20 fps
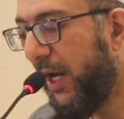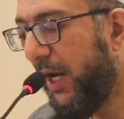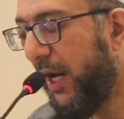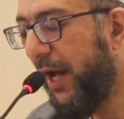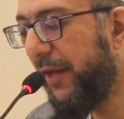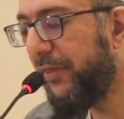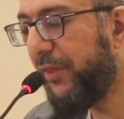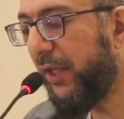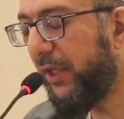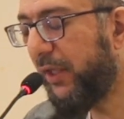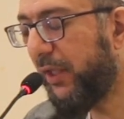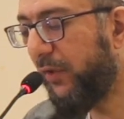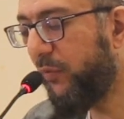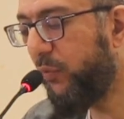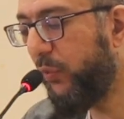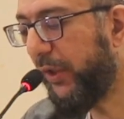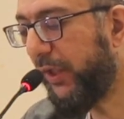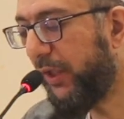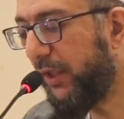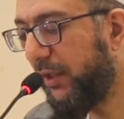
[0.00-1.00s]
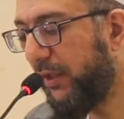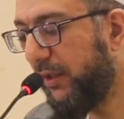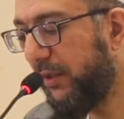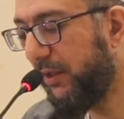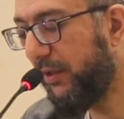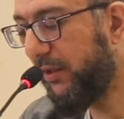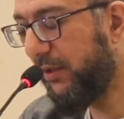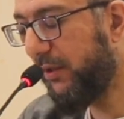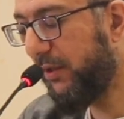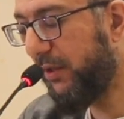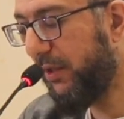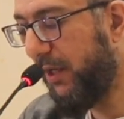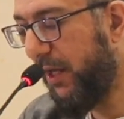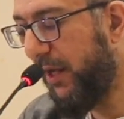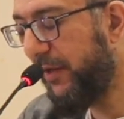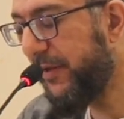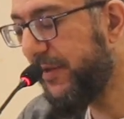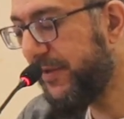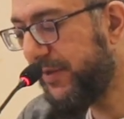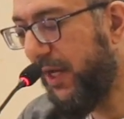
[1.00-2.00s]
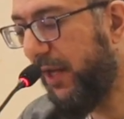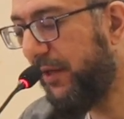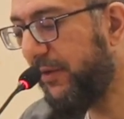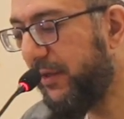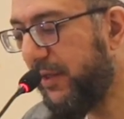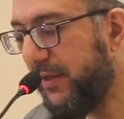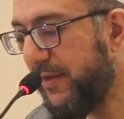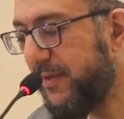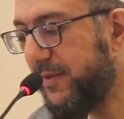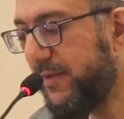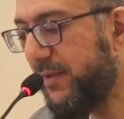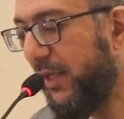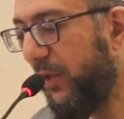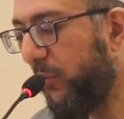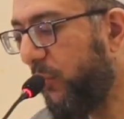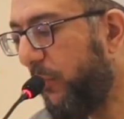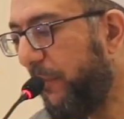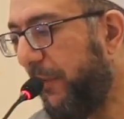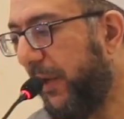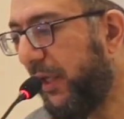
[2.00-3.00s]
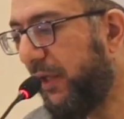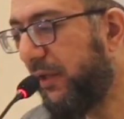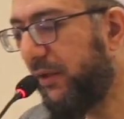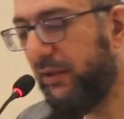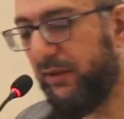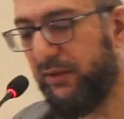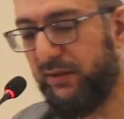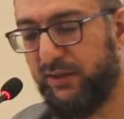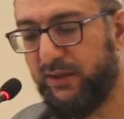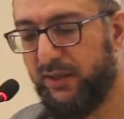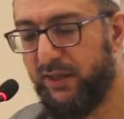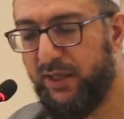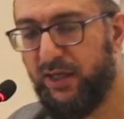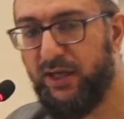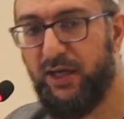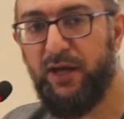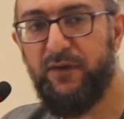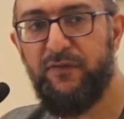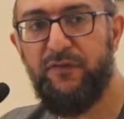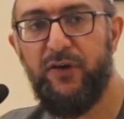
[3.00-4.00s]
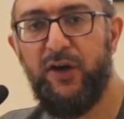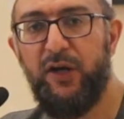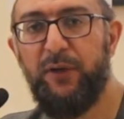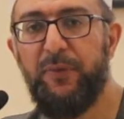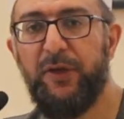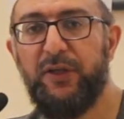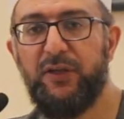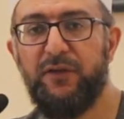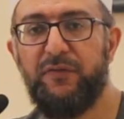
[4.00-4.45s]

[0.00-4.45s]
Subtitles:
I think if we understand this, it will make a very big